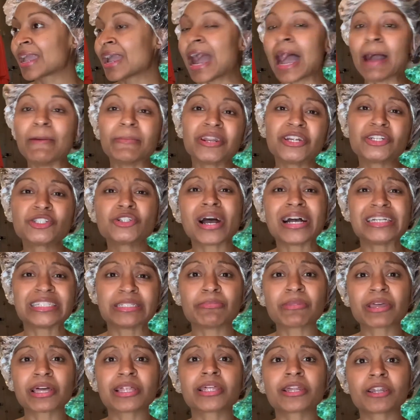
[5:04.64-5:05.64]
I'm gonna try
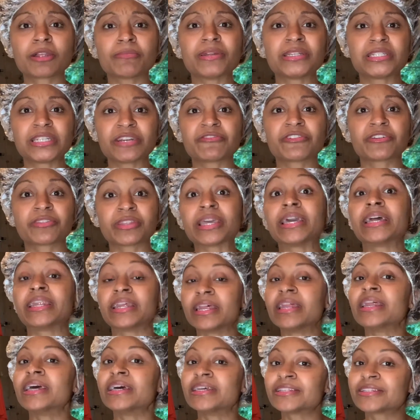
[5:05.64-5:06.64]
something a little bit differently, and
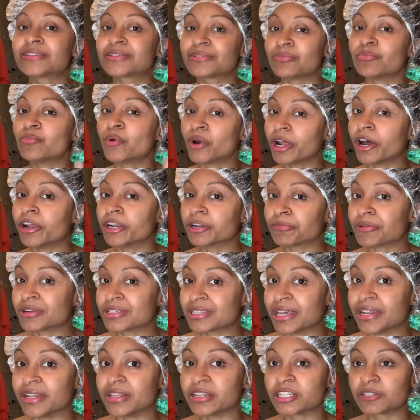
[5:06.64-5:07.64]
it is
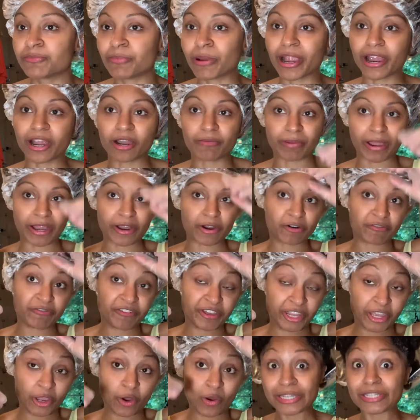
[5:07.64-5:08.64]
100% inspired by her
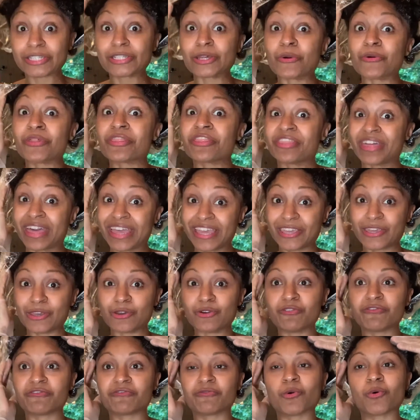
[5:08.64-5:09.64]
video. So thank
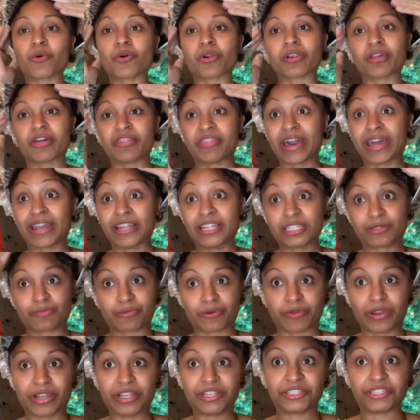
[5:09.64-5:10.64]
you for that
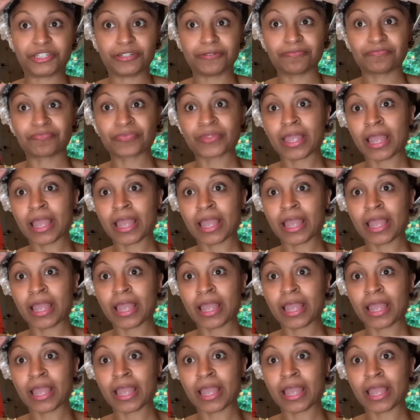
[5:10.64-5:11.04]
inspiration.